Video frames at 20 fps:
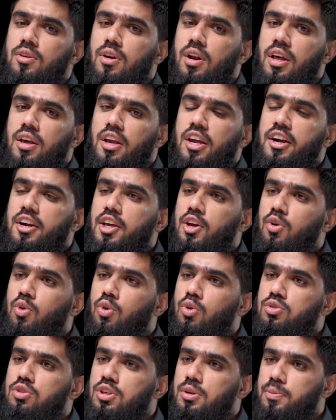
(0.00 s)
like 80
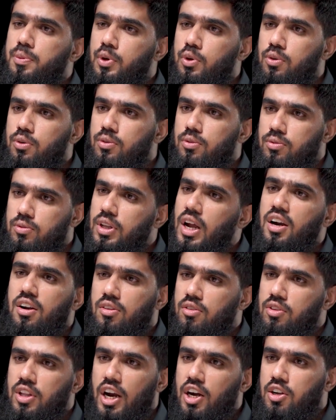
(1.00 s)
core CPU.
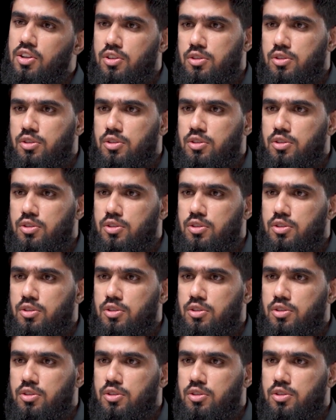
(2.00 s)
That